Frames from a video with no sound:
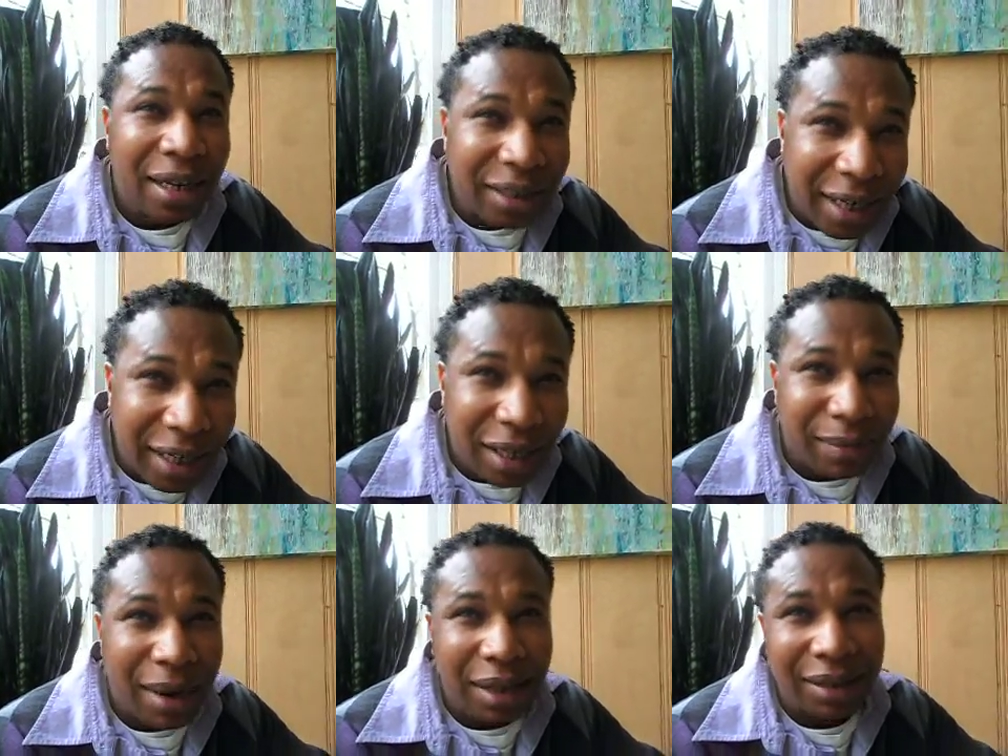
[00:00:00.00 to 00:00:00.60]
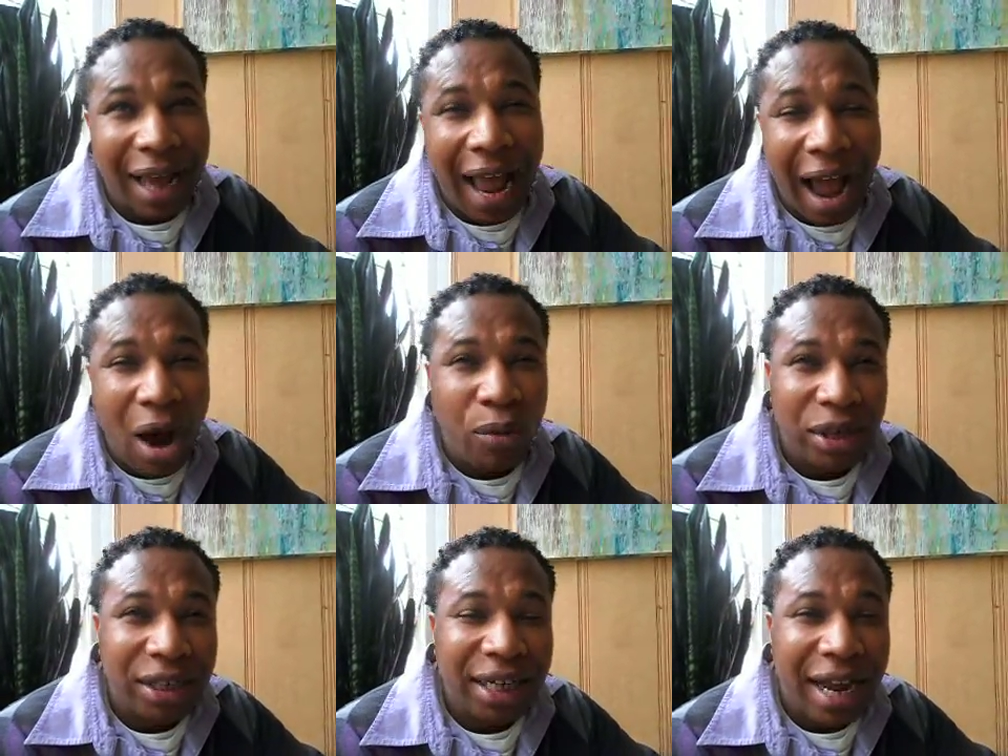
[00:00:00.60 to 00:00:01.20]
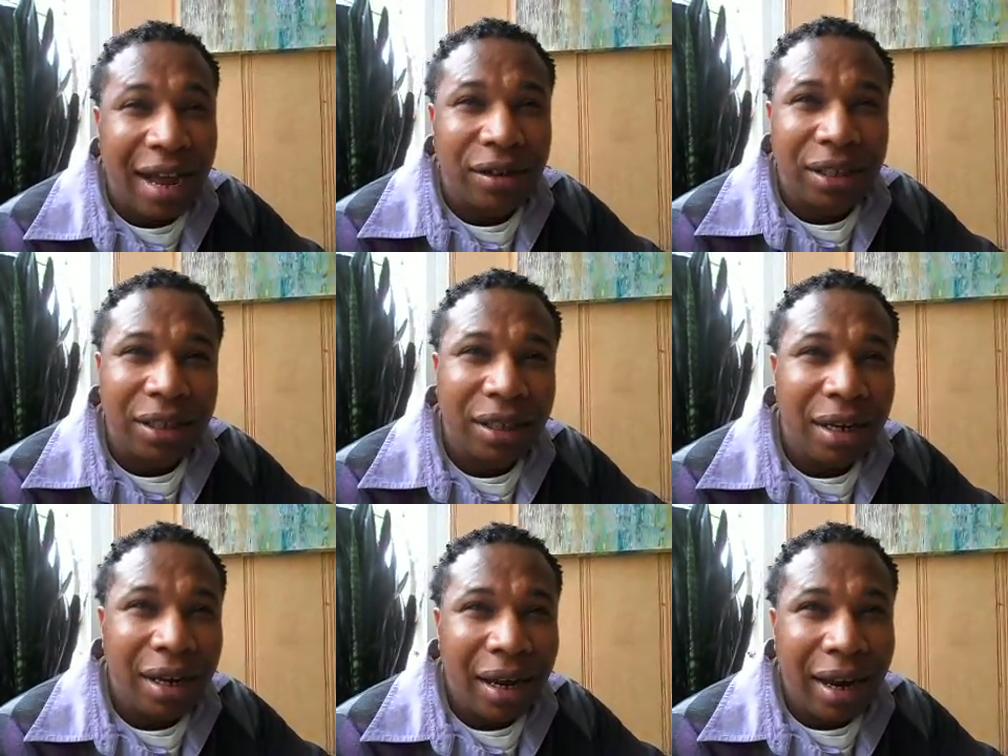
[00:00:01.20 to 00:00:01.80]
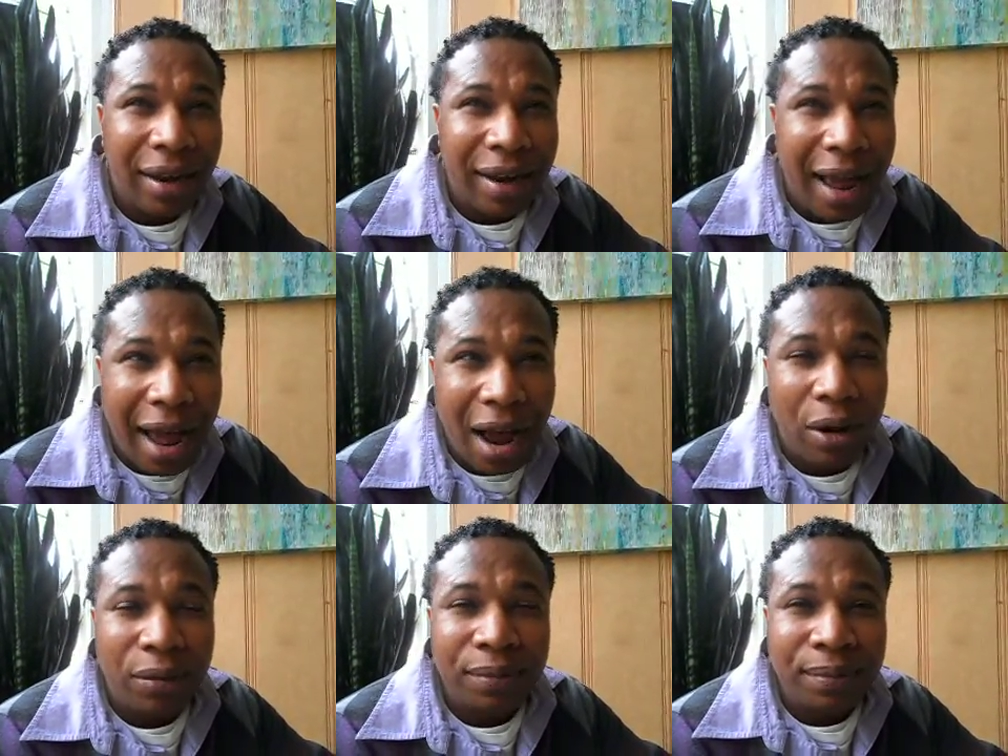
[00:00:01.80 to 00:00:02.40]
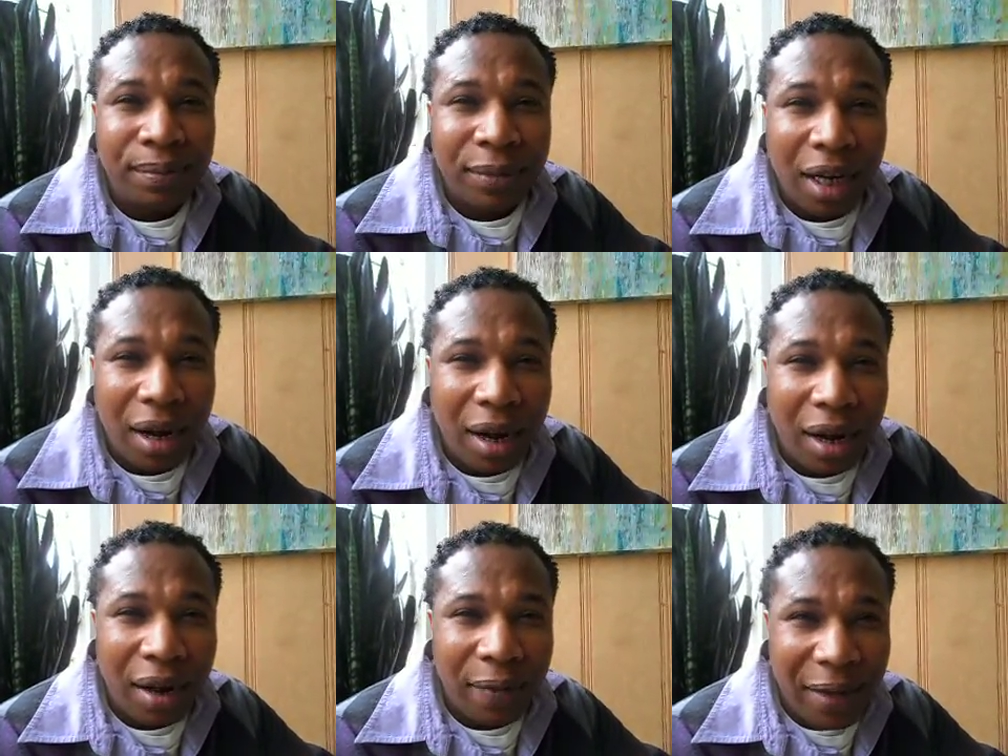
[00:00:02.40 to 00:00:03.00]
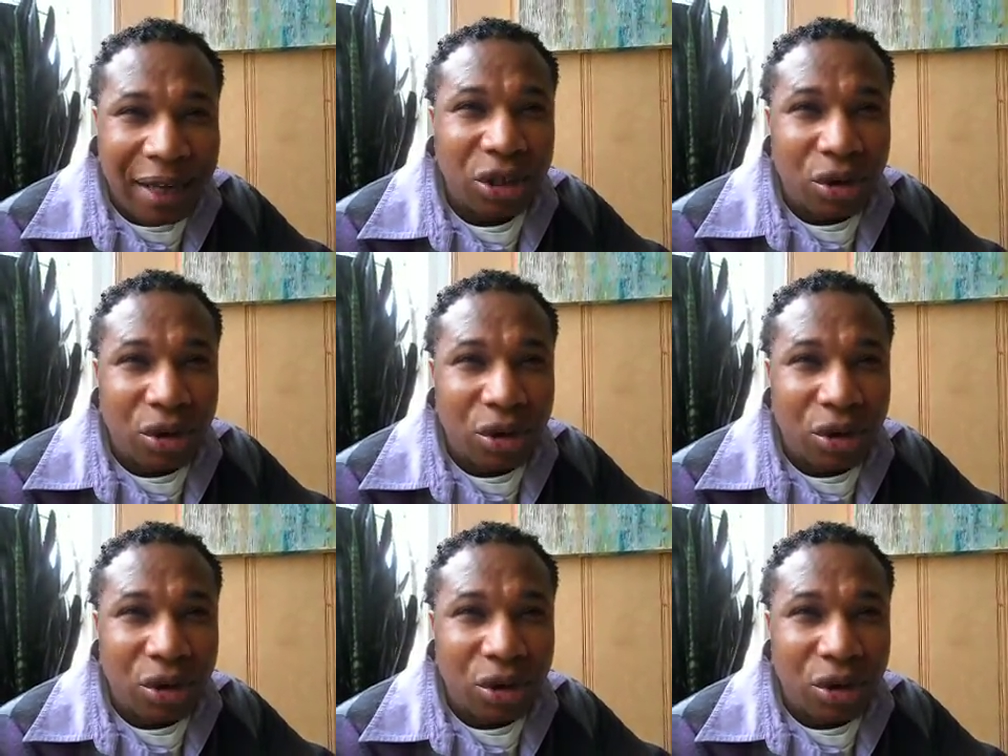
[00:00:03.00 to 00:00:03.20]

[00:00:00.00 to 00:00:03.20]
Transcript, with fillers: taking him out to Howard County, and now uh, that